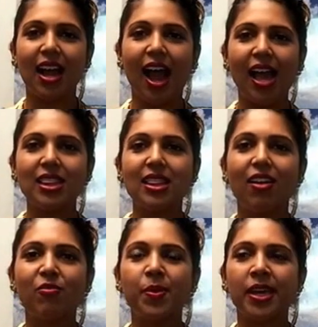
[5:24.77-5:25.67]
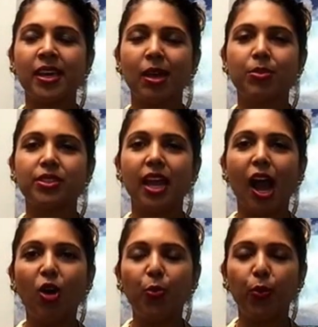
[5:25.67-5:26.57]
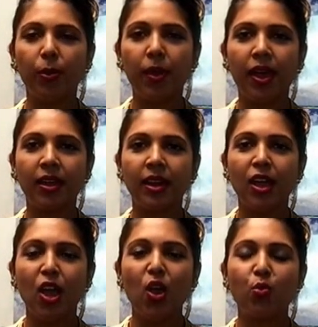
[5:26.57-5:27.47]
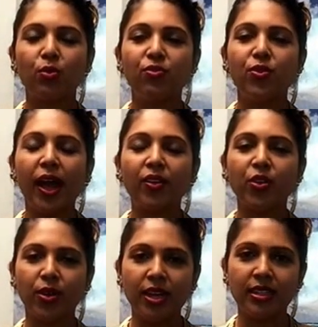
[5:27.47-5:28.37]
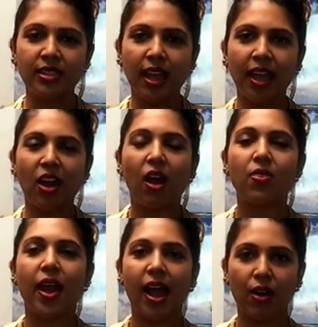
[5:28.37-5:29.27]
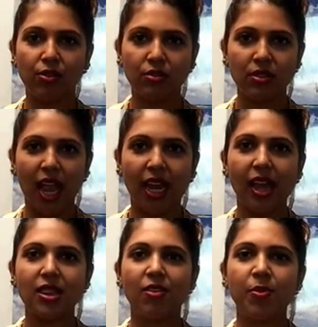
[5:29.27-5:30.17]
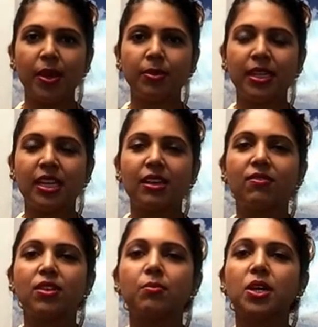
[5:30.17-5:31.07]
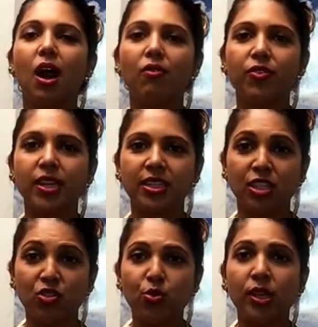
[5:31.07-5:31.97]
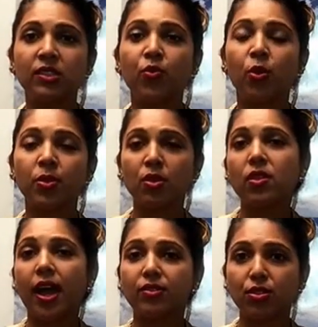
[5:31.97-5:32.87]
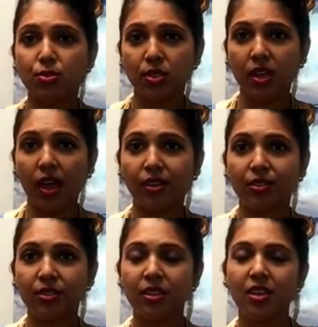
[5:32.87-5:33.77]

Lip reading: I love being able to help women reflect their inside on the out. And I love being able to give them confidence and transform their lives through style.